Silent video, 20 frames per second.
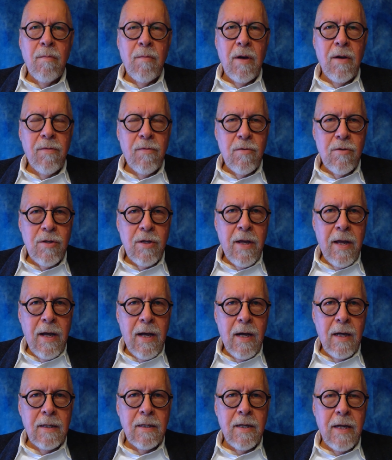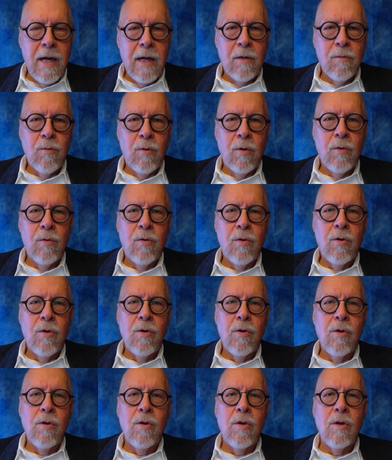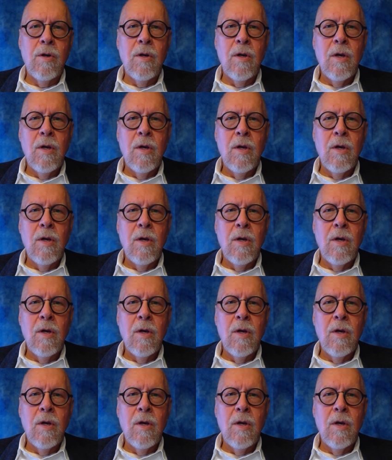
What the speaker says: My first contact with her